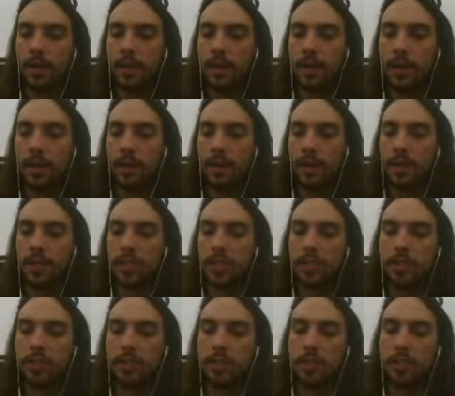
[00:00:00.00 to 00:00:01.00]
The energy
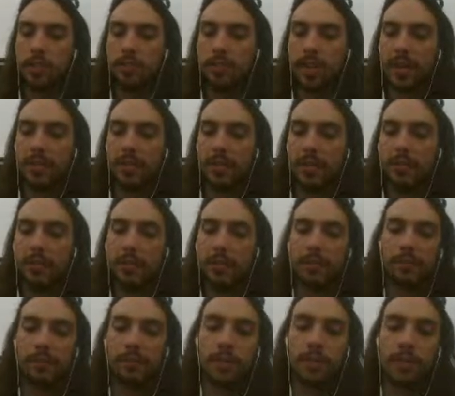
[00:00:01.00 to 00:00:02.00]
is absorbed by the Earth's
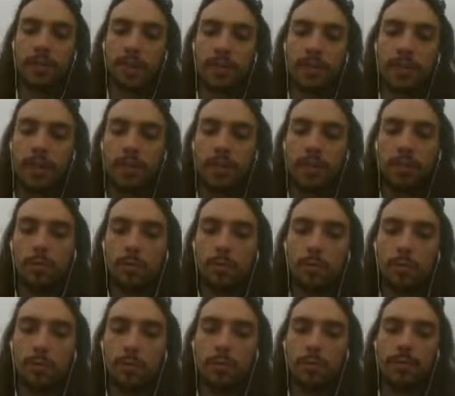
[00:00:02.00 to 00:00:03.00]
surface, causing it to
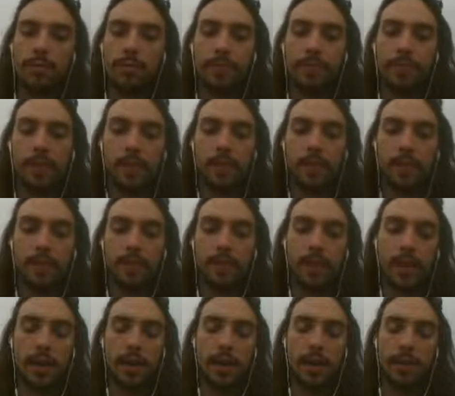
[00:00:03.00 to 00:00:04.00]
warm. That's
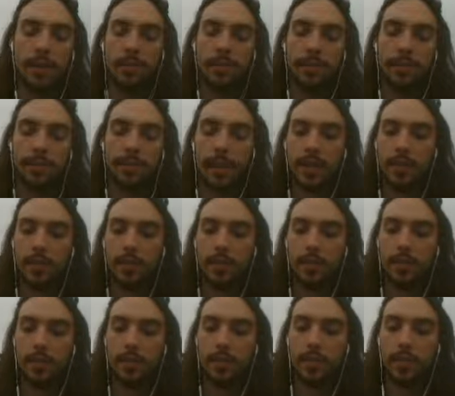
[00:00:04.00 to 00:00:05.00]

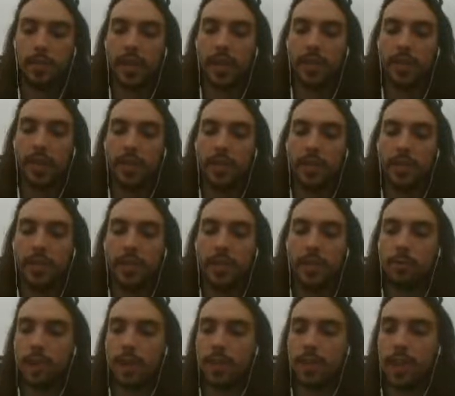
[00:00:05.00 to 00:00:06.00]
going to be still
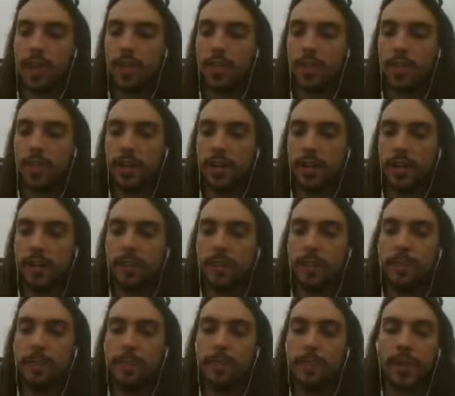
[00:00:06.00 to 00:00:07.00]
radiation
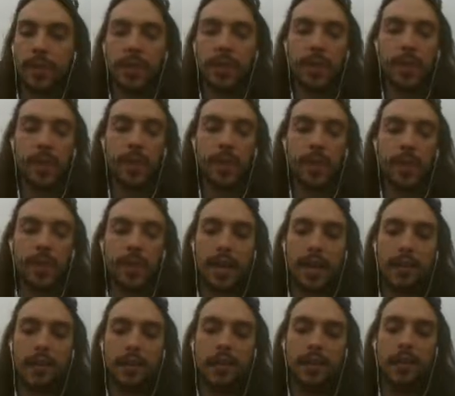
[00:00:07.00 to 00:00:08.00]
energy. And
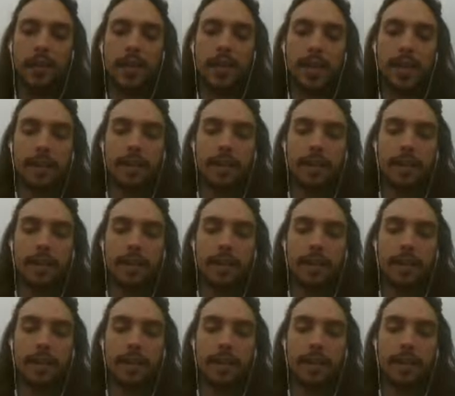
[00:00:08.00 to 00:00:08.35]
then that